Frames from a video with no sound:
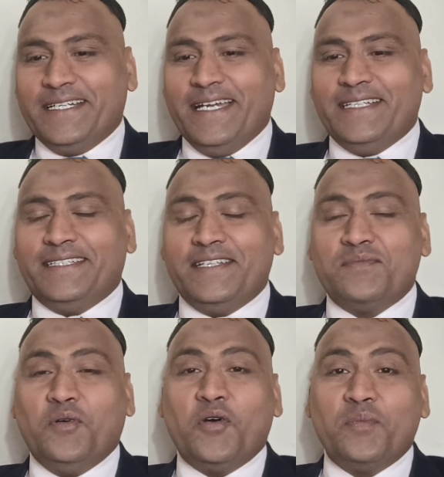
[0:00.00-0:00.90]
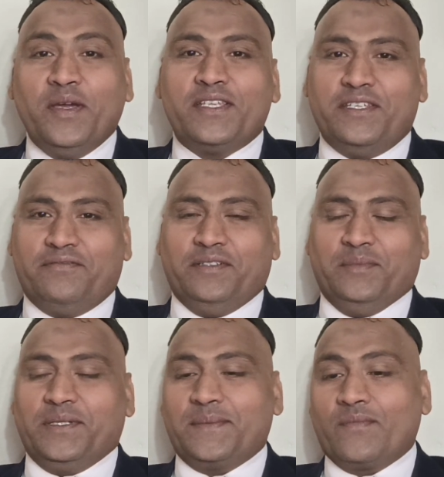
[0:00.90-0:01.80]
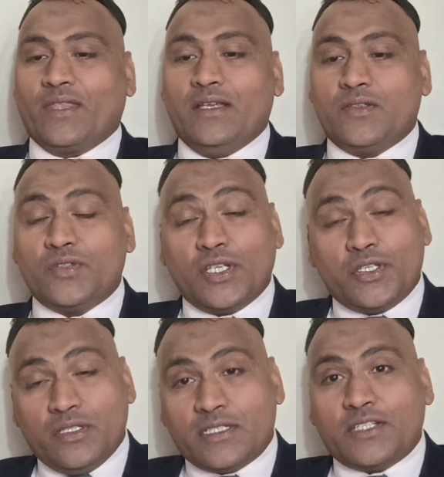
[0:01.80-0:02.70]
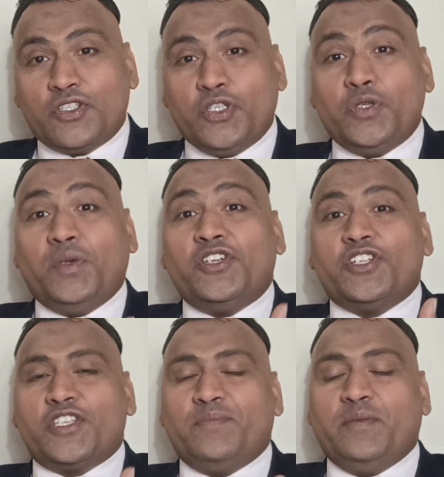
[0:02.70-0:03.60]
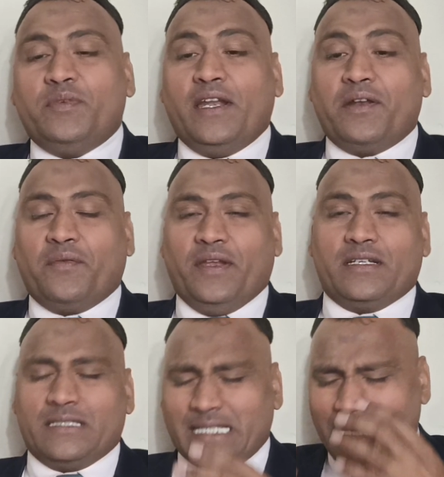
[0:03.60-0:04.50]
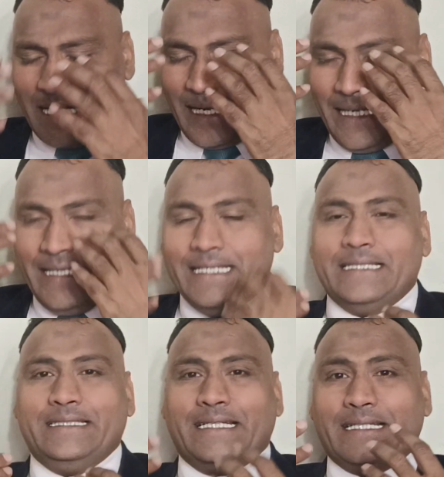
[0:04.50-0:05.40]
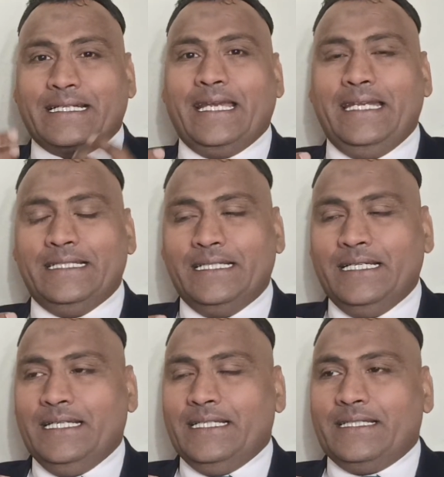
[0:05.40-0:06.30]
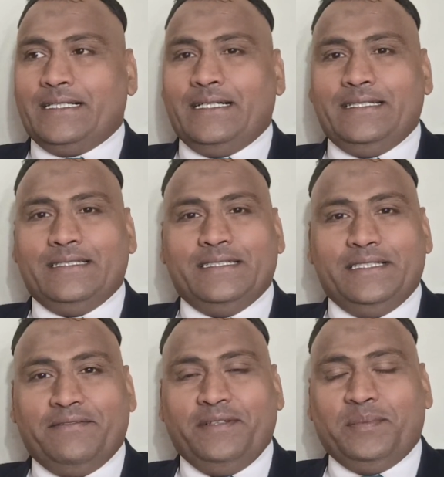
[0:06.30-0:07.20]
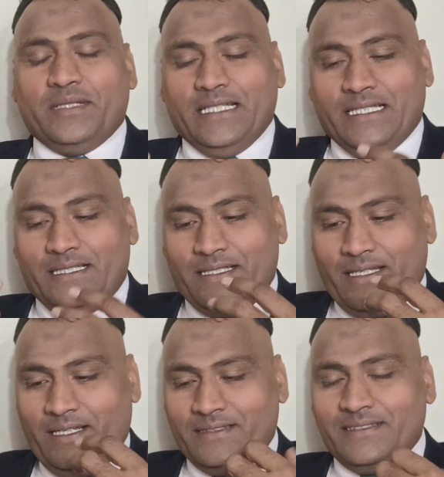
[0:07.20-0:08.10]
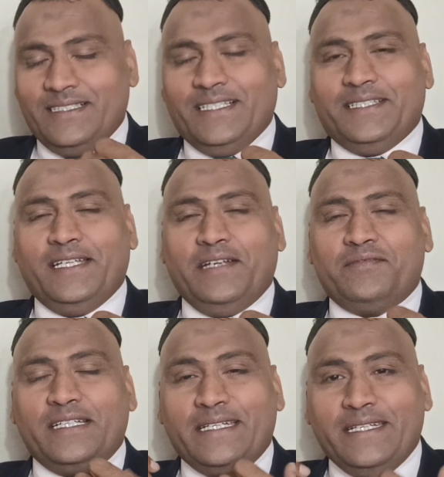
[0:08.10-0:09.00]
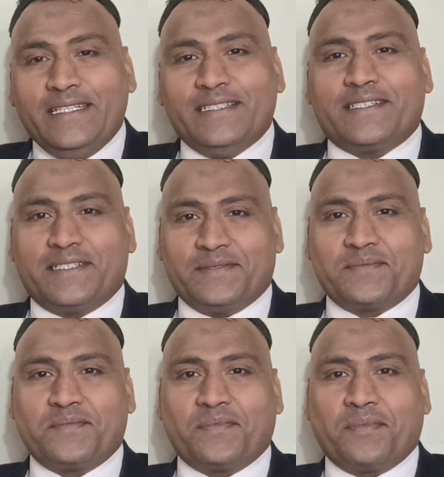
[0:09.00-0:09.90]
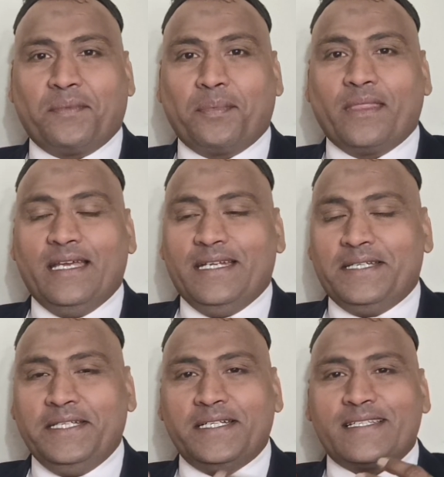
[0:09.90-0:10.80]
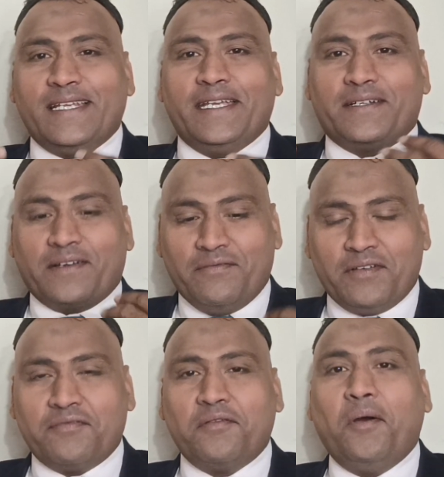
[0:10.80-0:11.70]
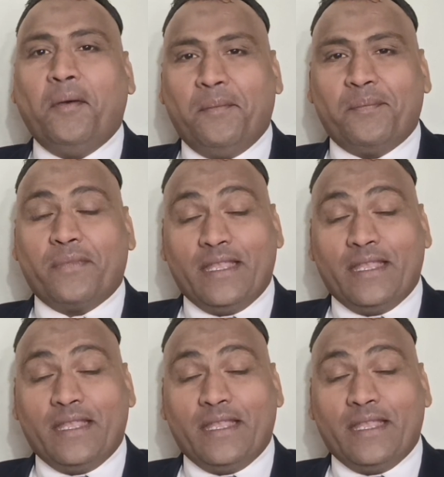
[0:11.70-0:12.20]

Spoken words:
Right? That is more mercy for me. So such situations people underwent, they cried, they wept, they left the tears, mm, tears like a river flow.